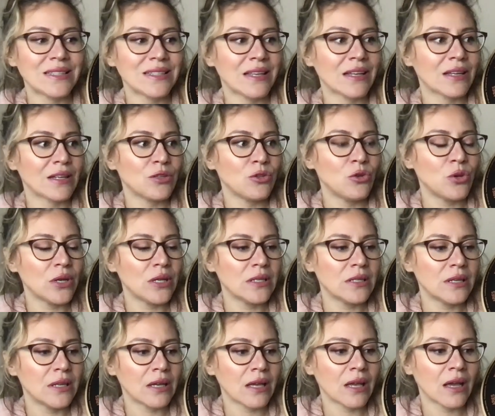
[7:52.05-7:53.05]
Like a new
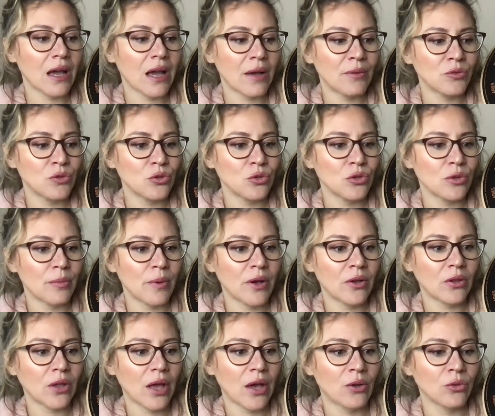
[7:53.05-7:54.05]
idea can come to you
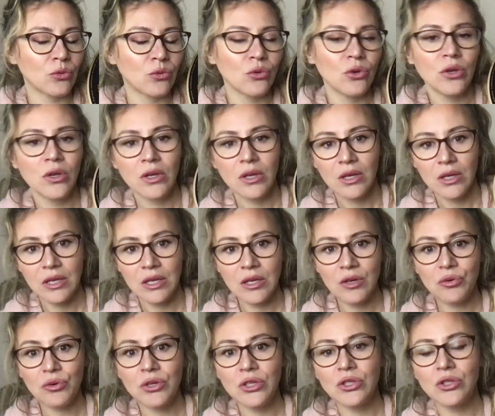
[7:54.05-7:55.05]
about how to
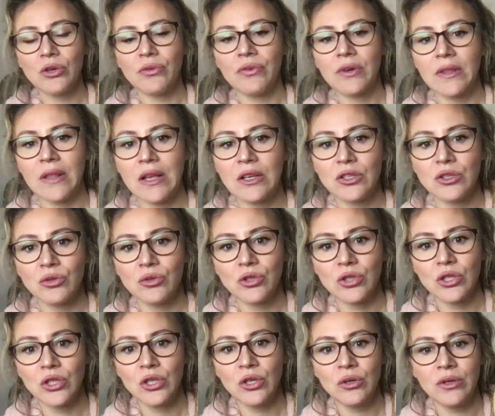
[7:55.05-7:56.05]
increase your financial
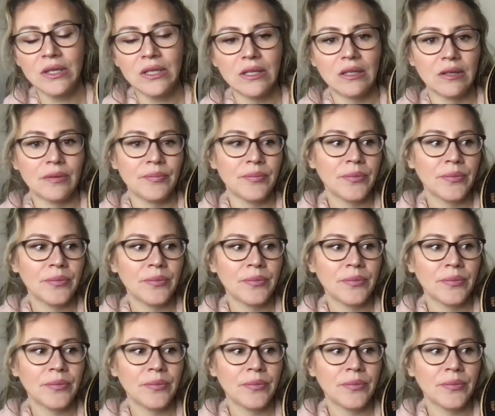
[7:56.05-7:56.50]
security,